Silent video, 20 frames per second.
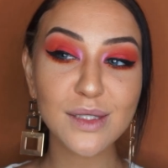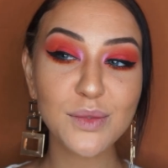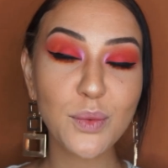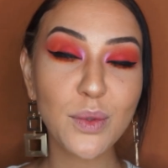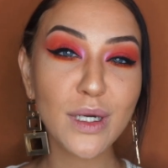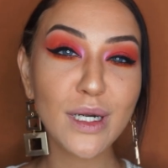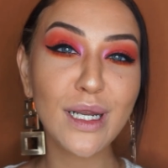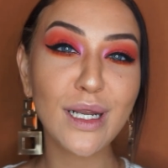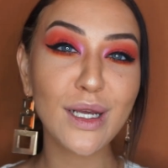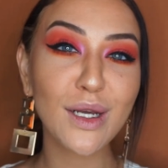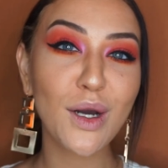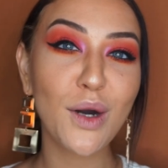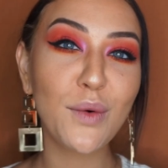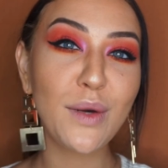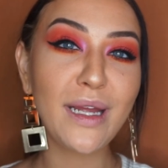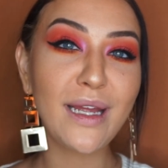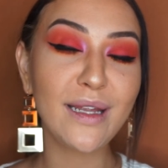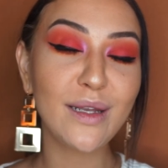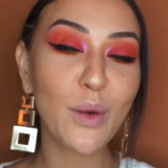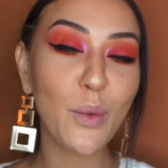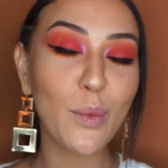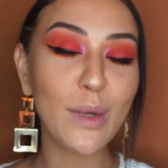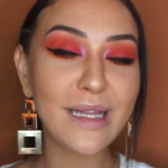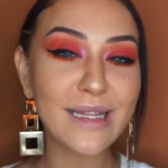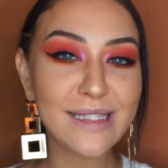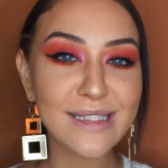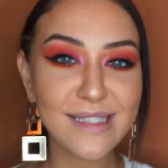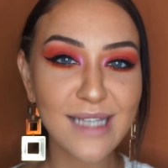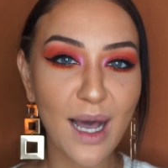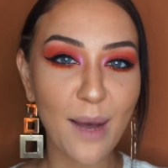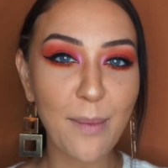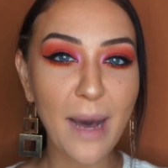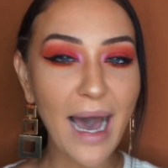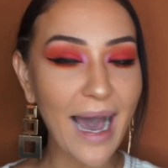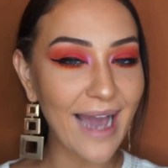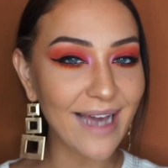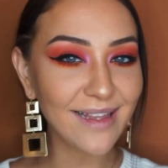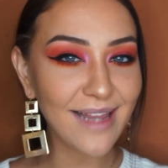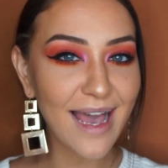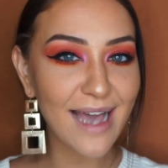We're gonna go in with some
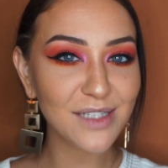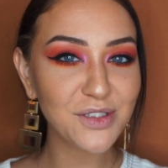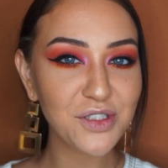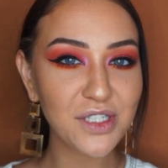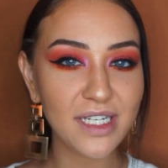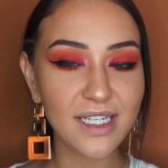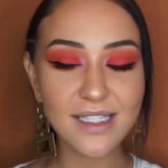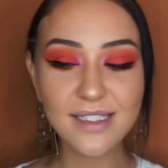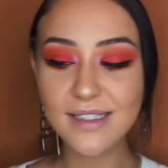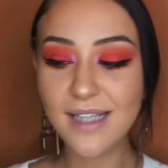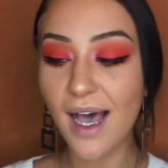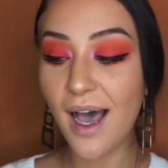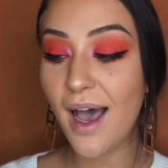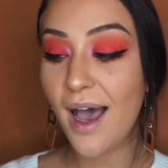eyelashes.